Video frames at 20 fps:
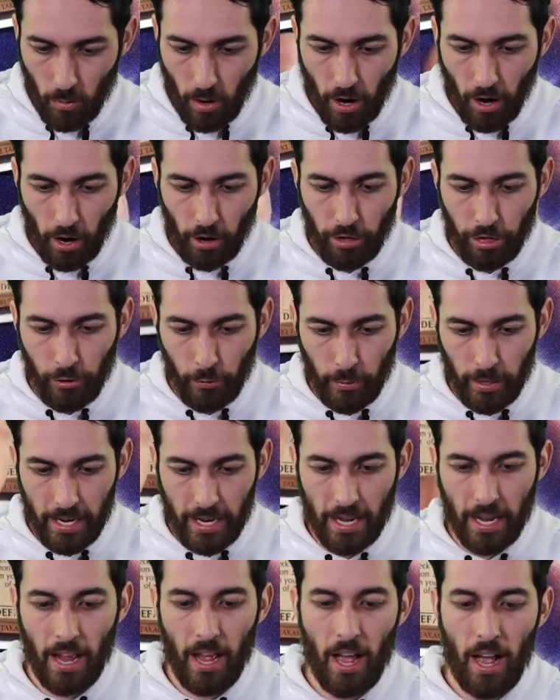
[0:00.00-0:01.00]
run our
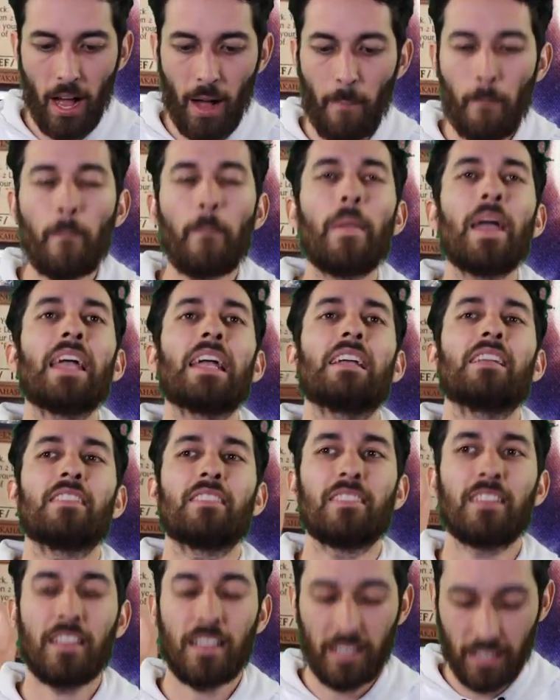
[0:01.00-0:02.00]
3
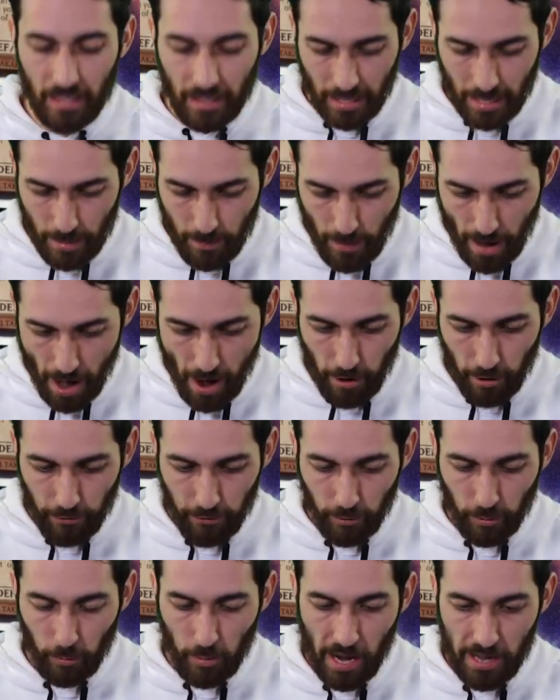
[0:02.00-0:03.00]
amazingly
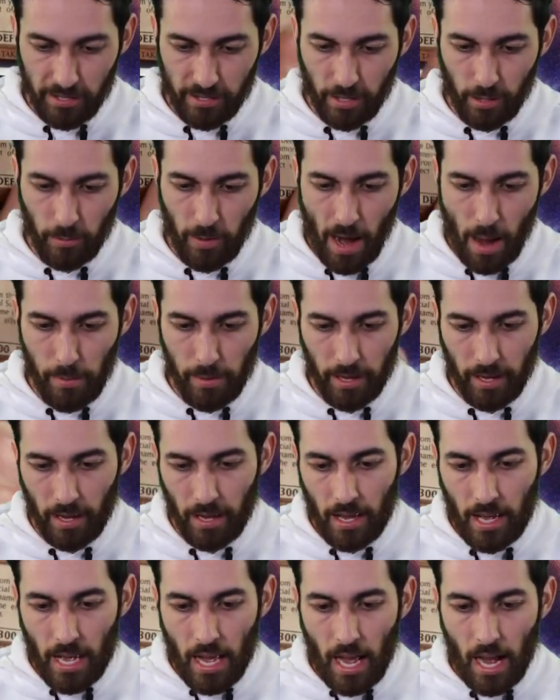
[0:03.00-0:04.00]
powerful Rescue Rabbit.
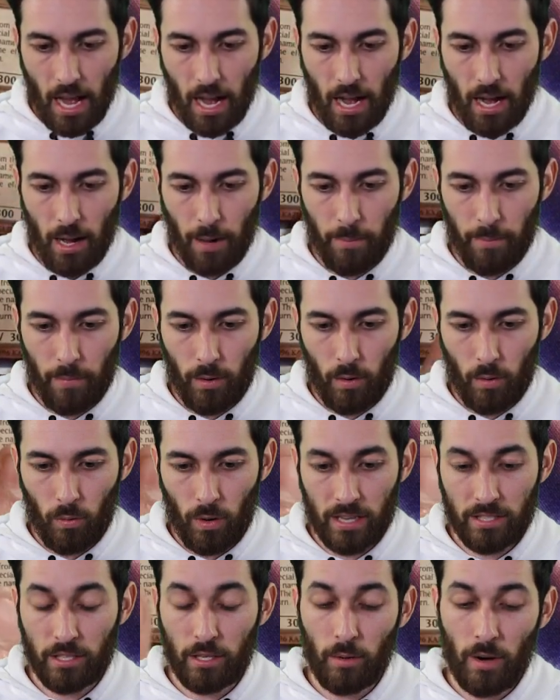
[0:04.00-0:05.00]

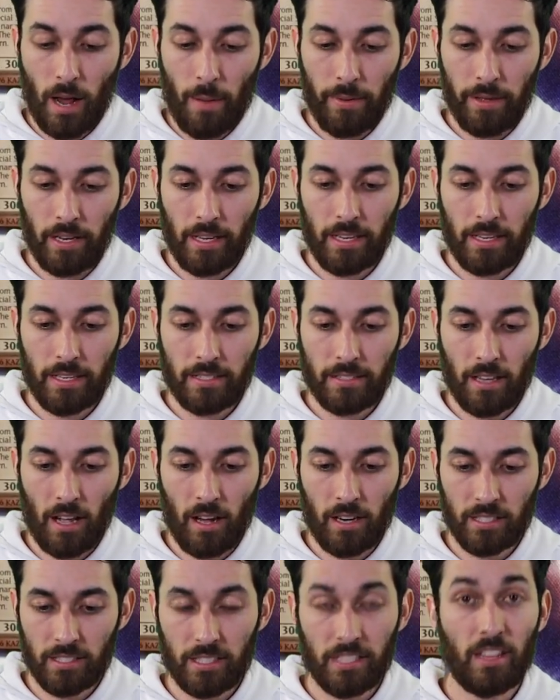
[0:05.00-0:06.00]
Rescue Rabbit is
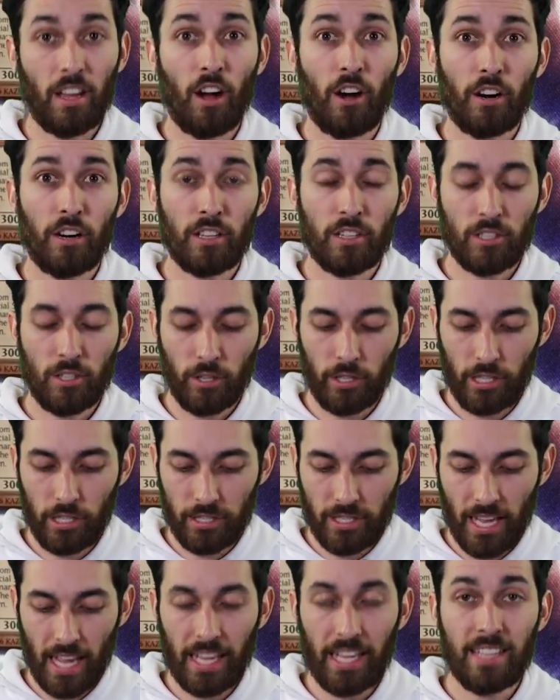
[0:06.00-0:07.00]
honestly the heart and soul of your
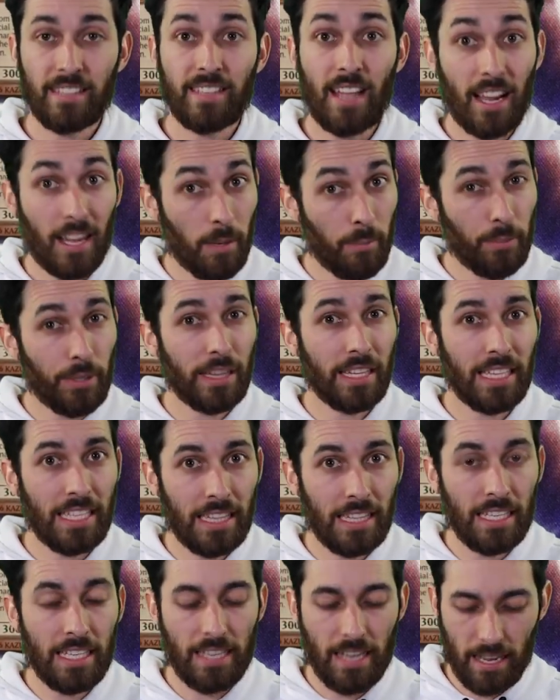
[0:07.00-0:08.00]
deck. He's not
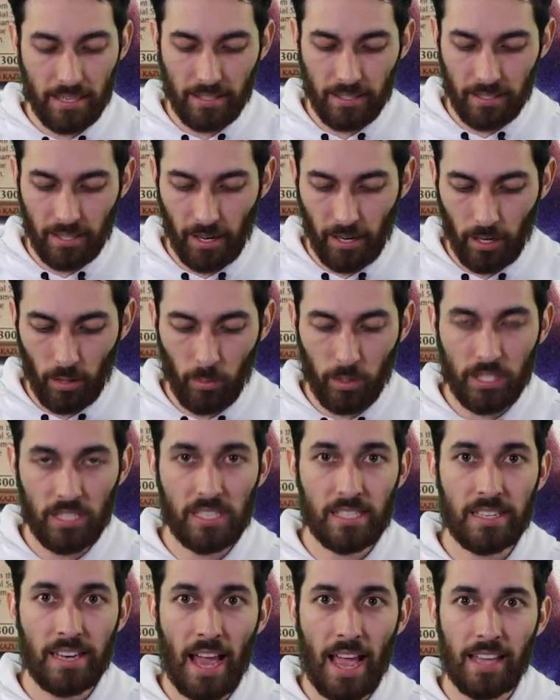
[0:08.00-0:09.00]
completely necessary, which
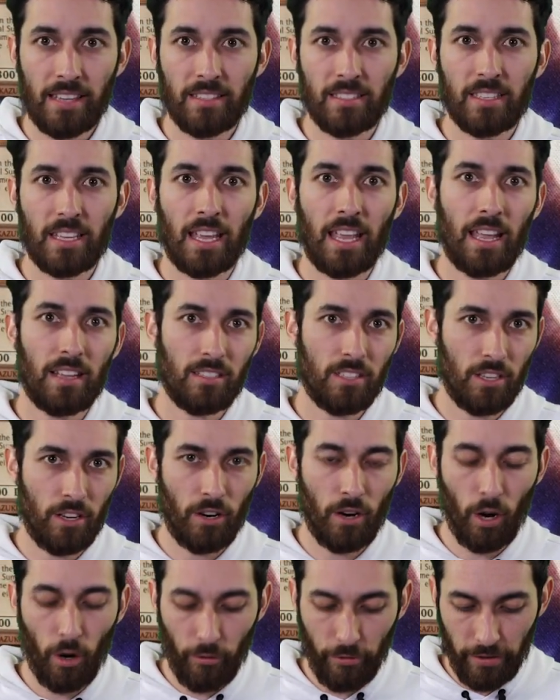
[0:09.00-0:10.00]
is nice to get to
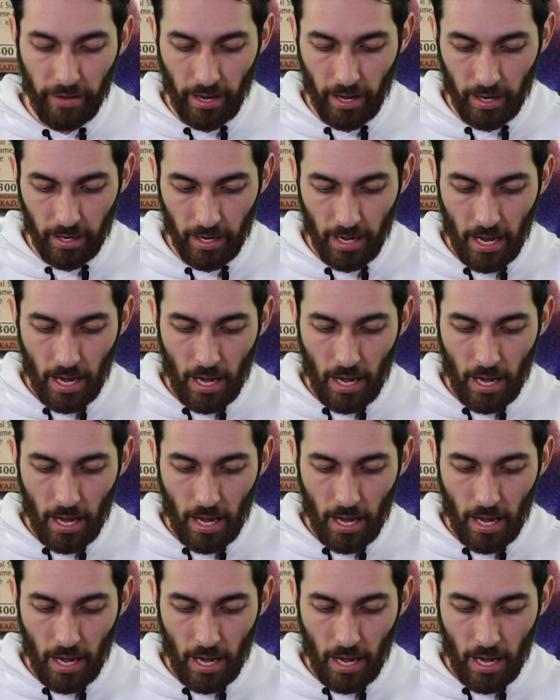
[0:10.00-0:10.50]
your Ophian,